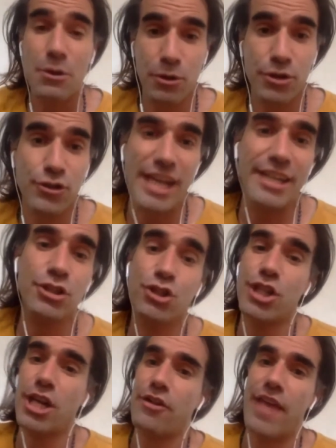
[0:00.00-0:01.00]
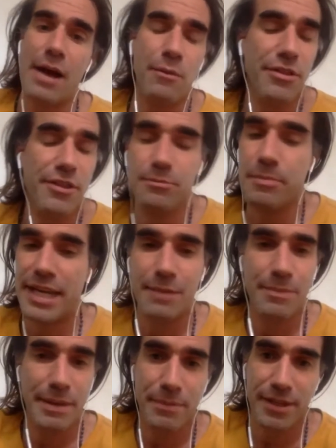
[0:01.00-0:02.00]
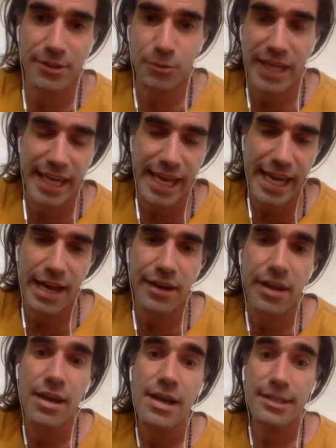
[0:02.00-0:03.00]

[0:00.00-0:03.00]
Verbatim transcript: we're trying to share that with as many people as we can